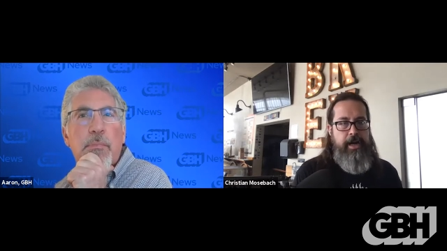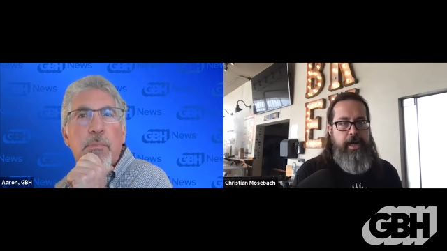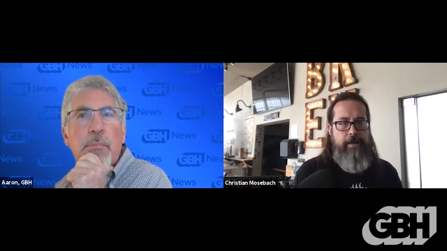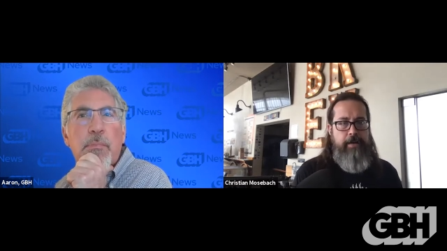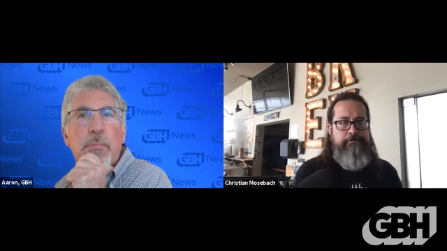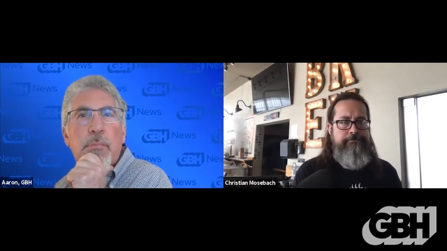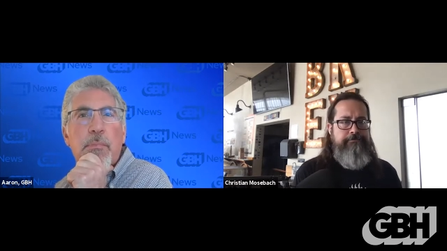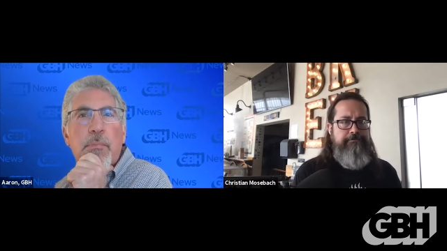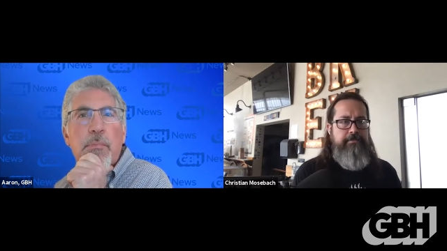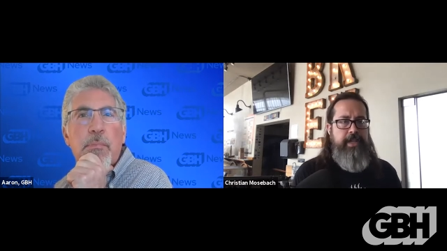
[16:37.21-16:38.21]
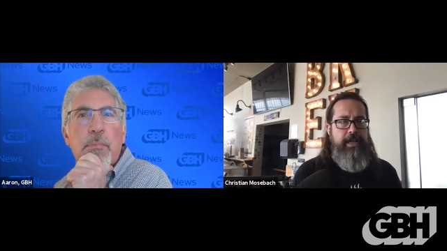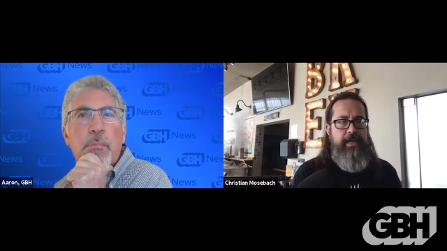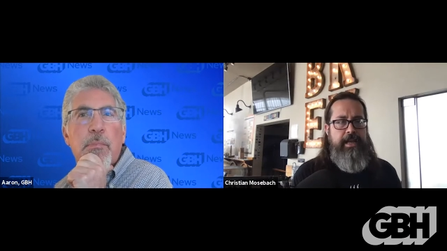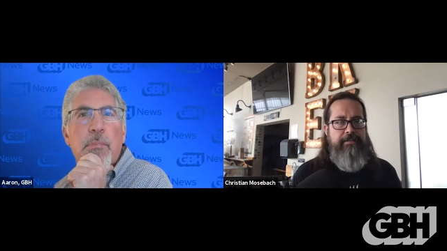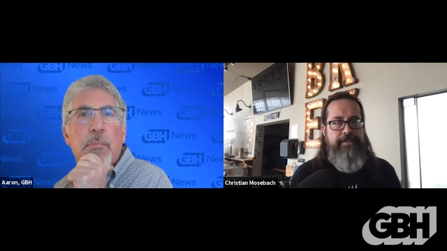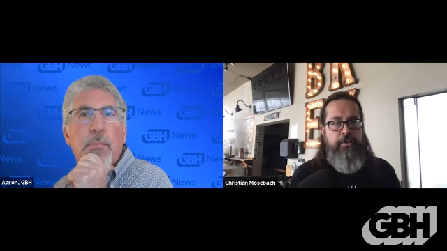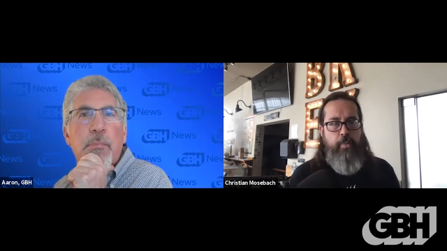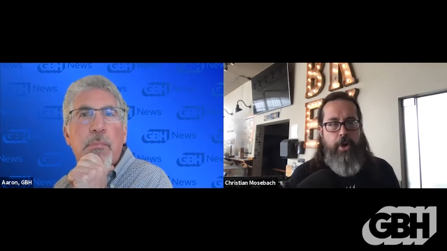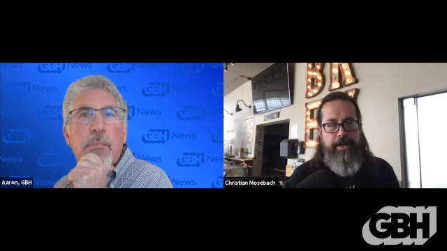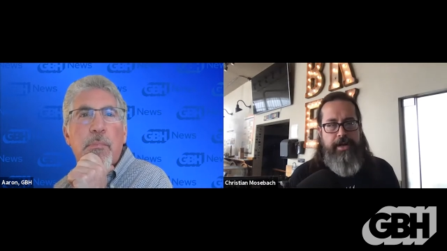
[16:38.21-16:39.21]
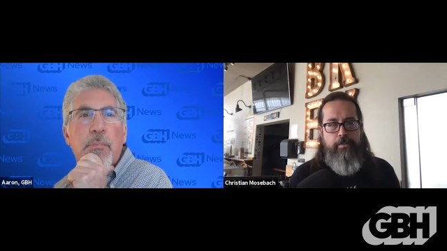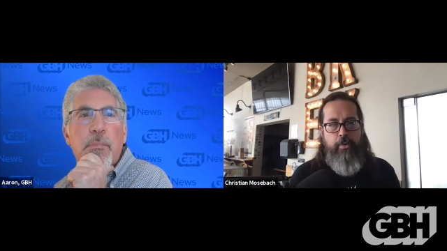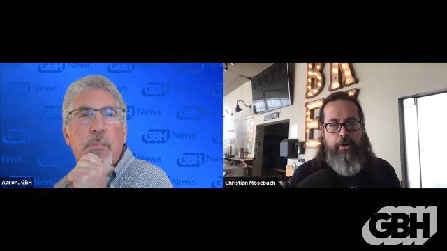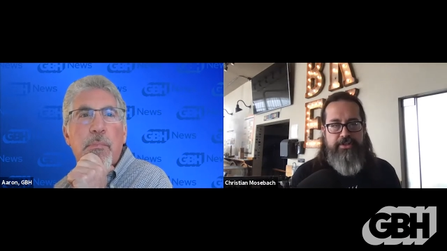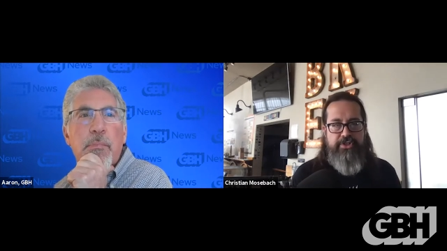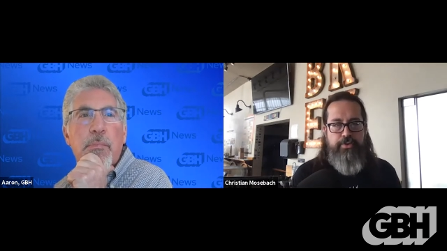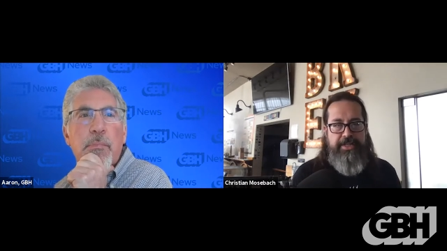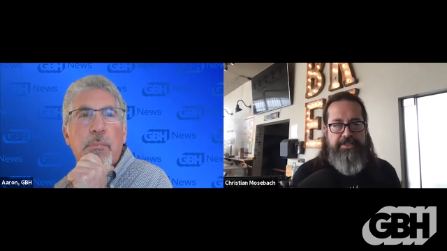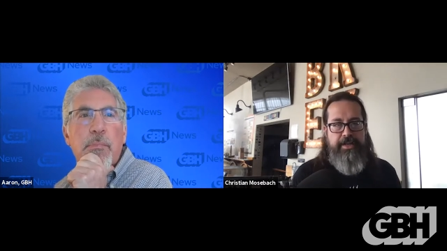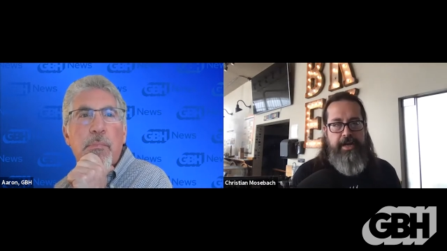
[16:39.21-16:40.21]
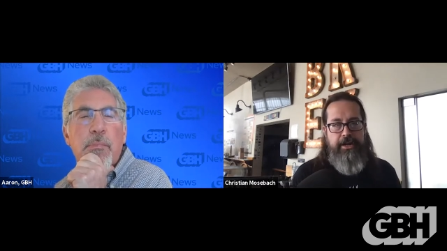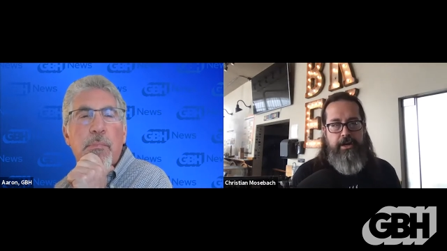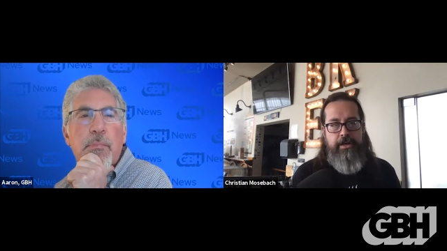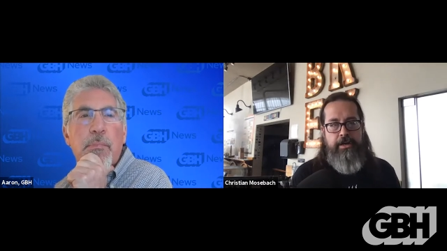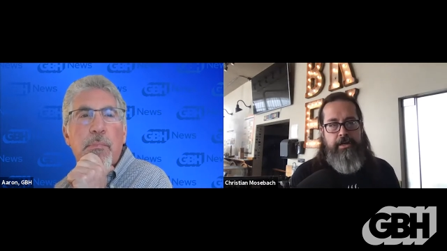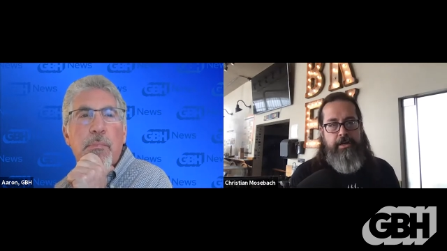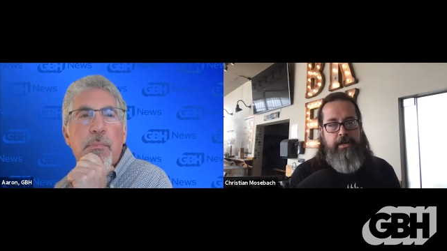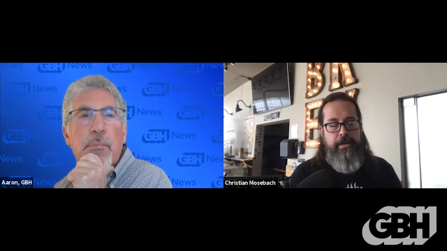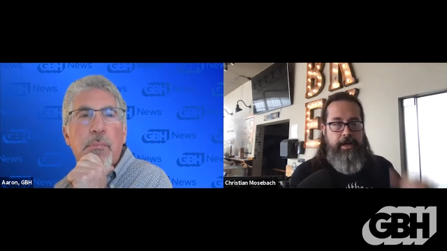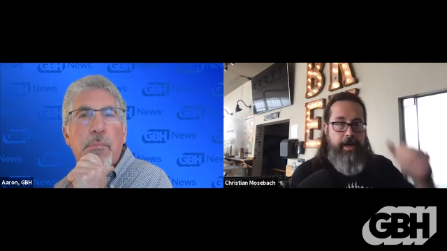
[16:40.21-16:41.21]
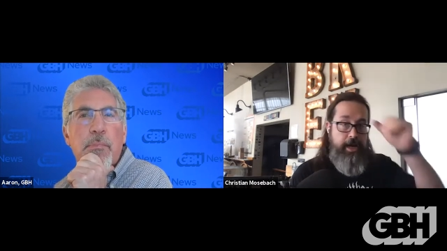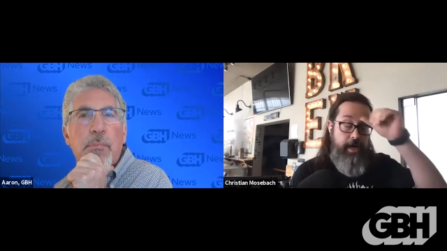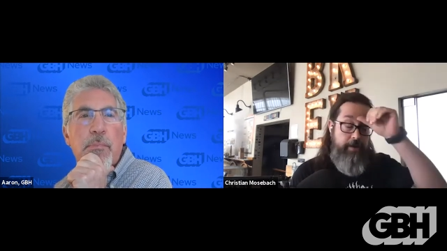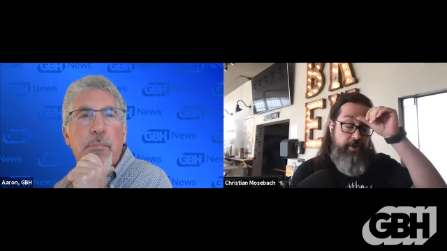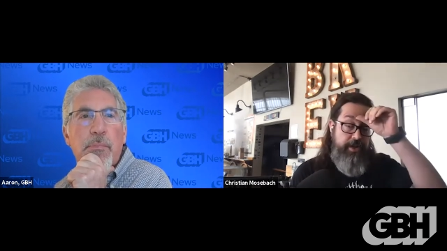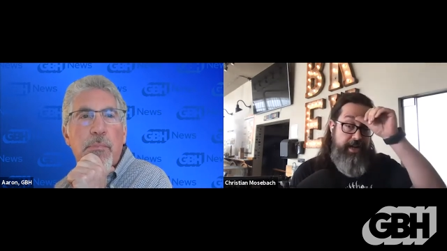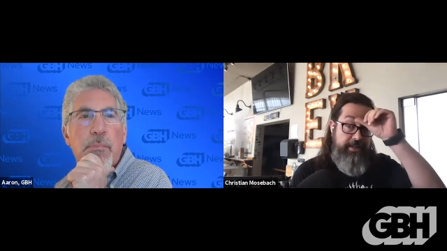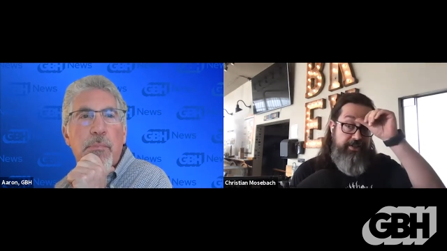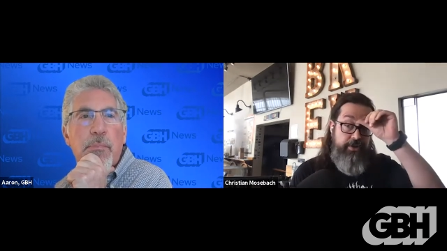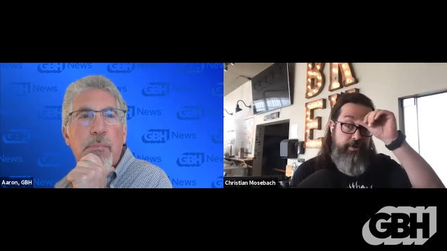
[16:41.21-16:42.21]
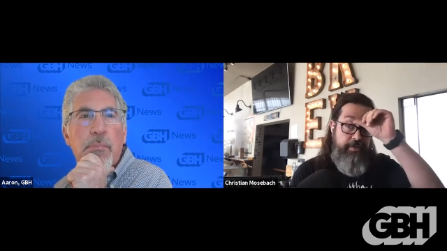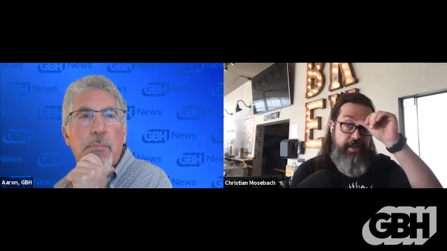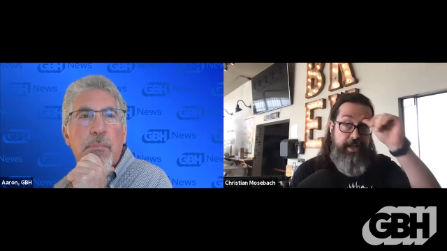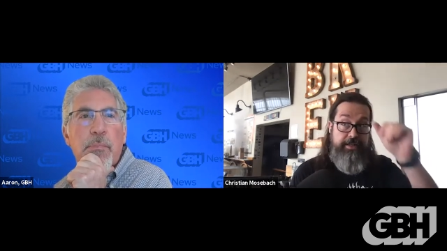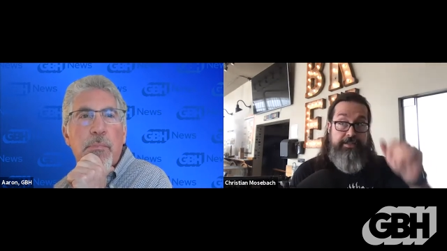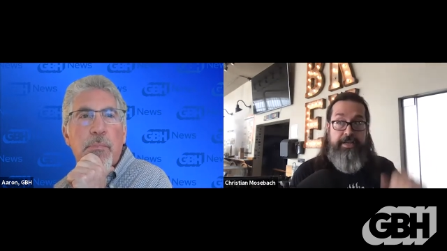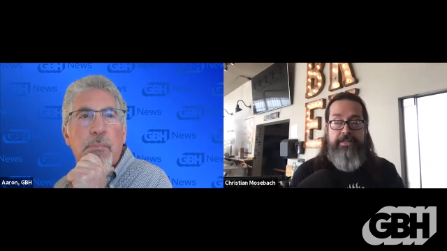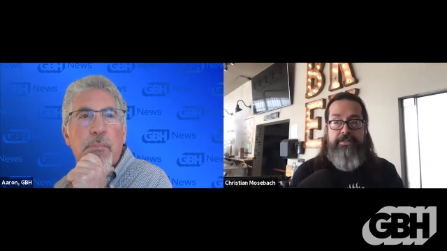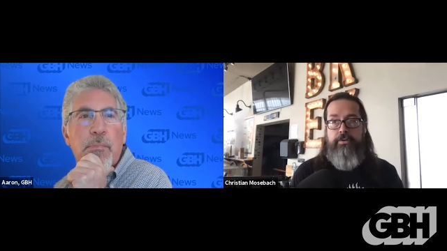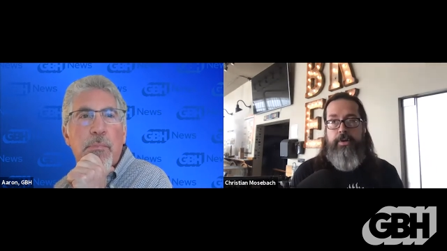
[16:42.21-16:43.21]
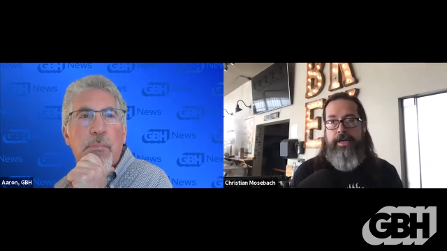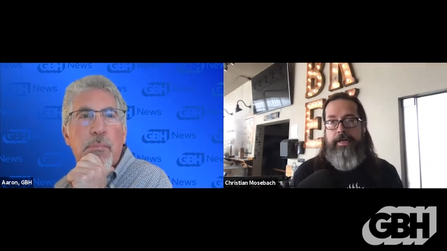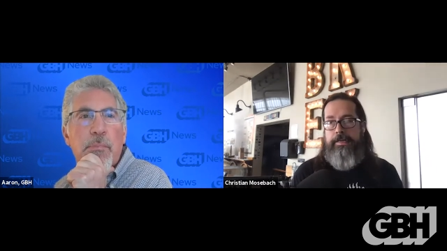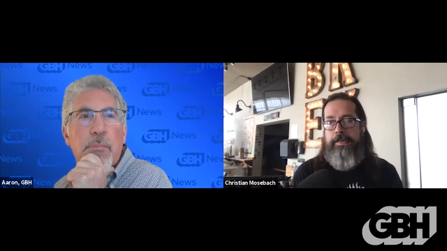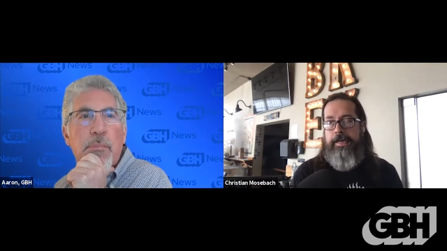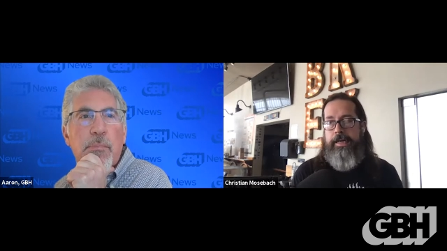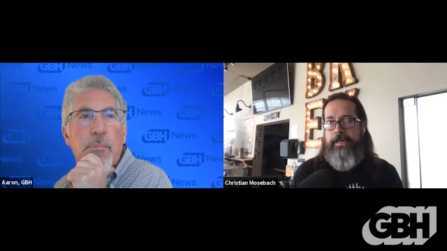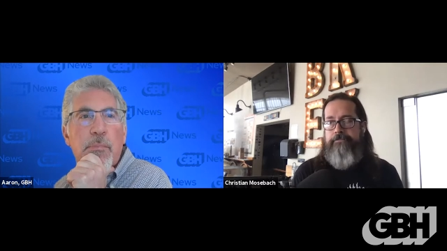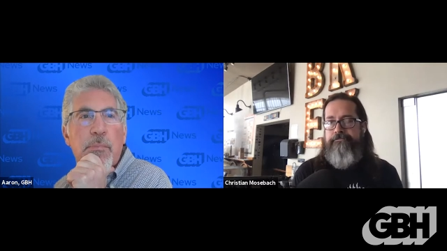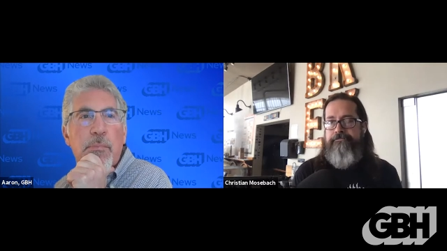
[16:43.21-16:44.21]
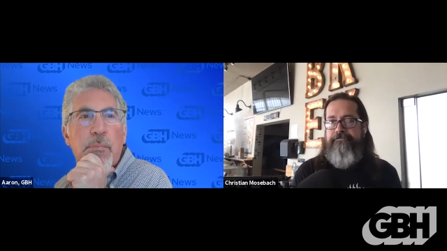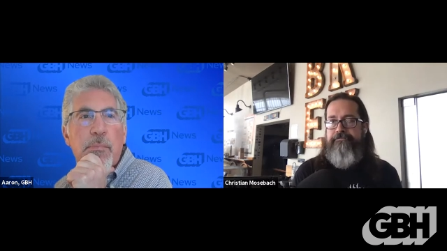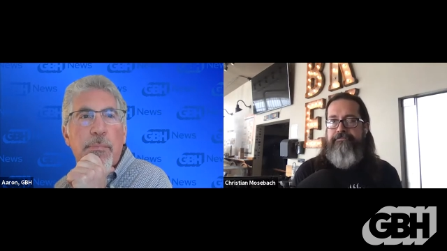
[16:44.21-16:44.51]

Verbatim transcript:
Speaker 1: Um, if you wanted it more of a sweet cider, Um, you can add certain things into it. Um,